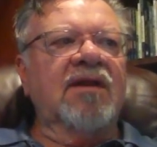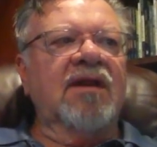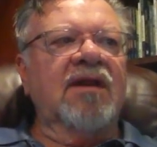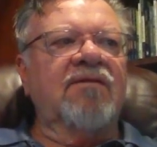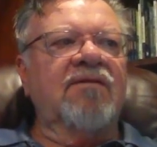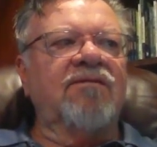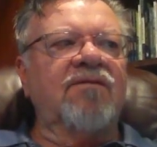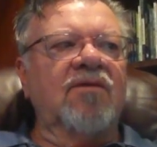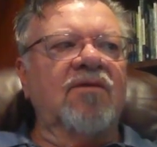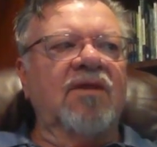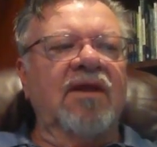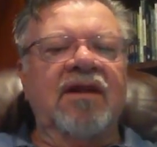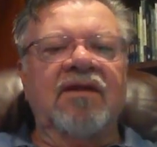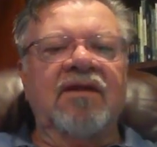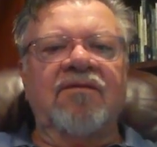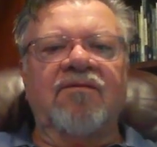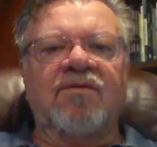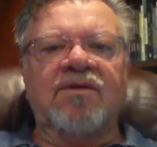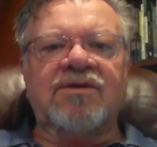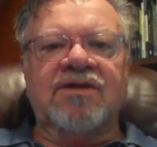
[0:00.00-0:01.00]
La
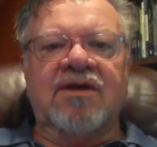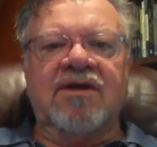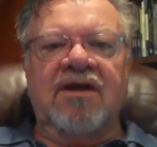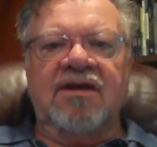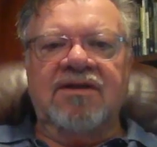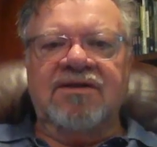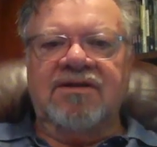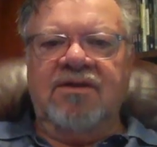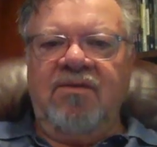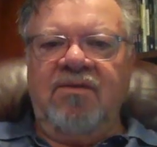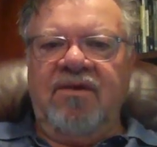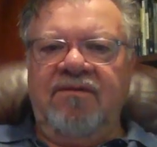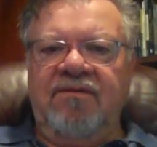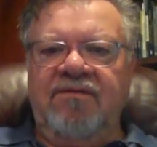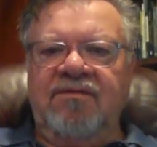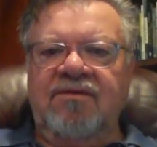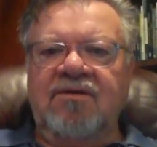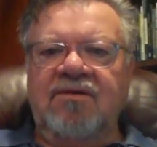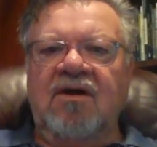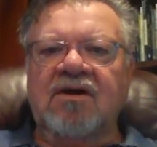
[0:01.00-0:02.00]
Follette of Wisconsin.
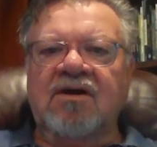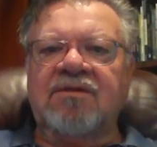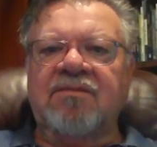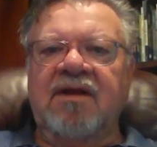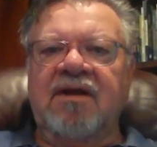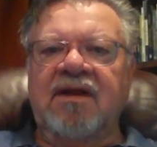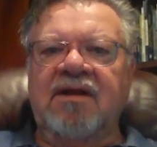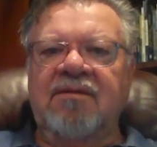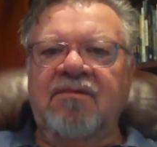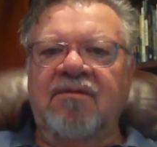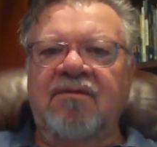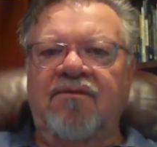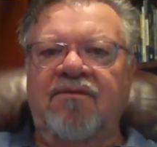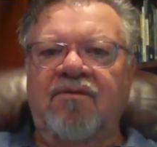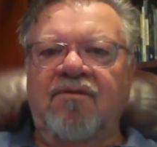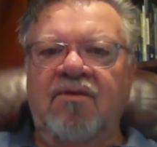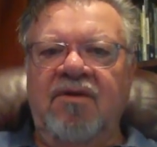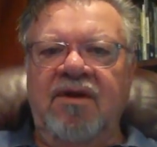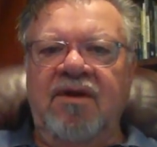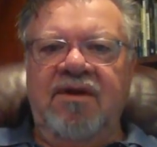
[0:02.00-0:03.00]
We've talked about him
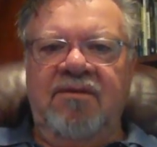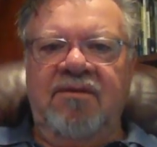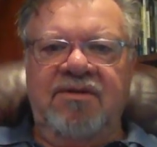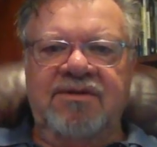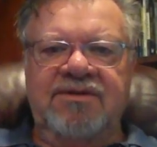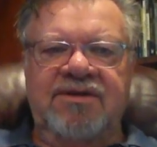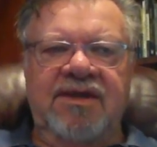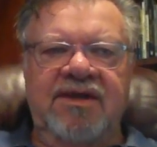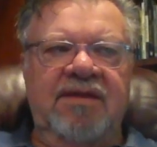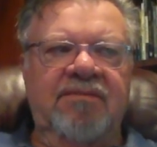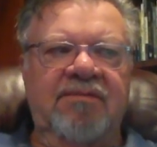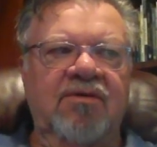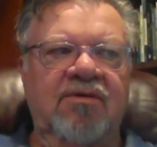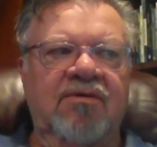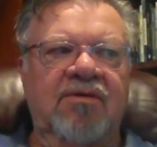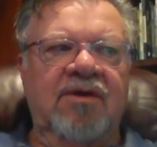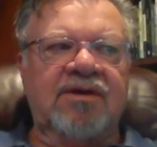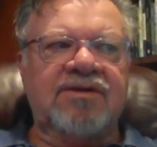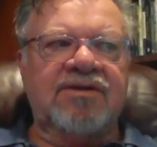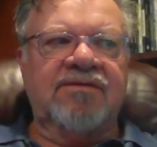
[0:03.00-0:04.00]
before. He was a
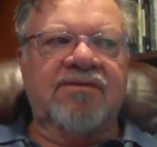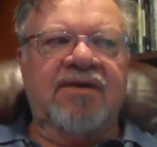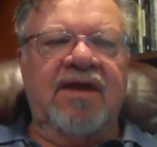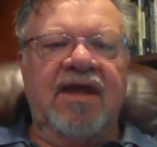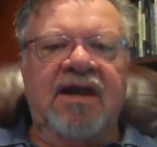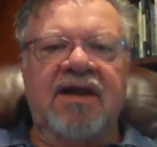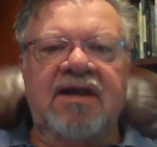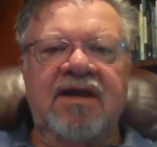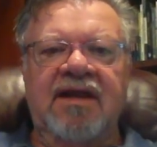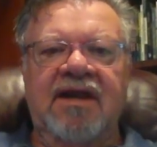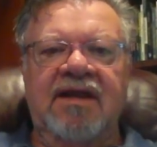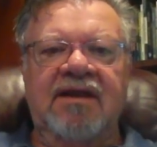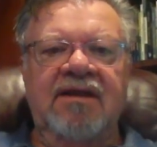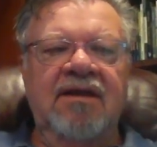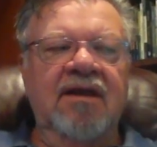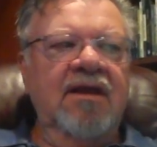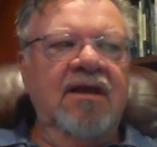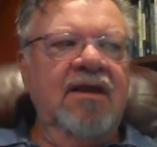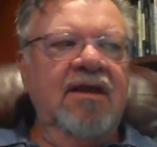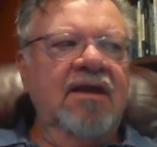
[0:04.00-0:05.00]
progressive candidate